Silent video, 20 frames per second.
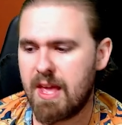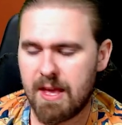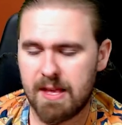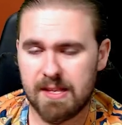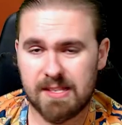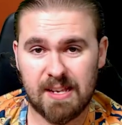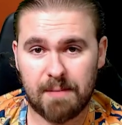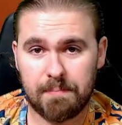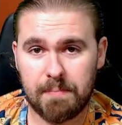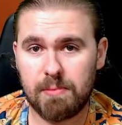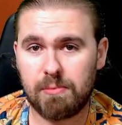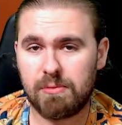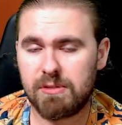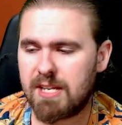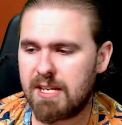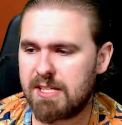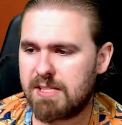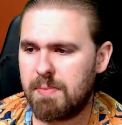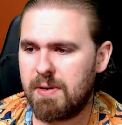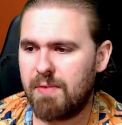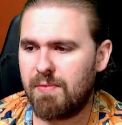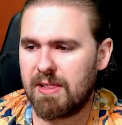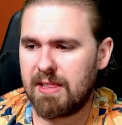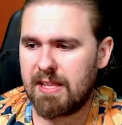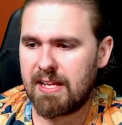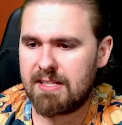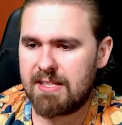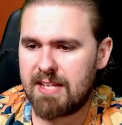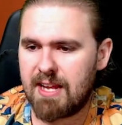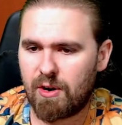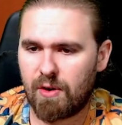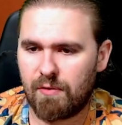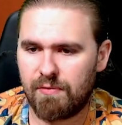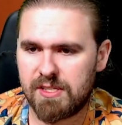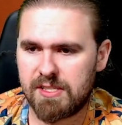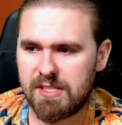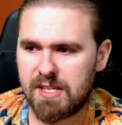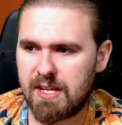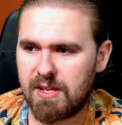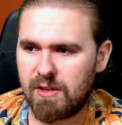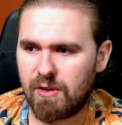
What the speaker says: Some people say it's a bit of a letdown, obviously,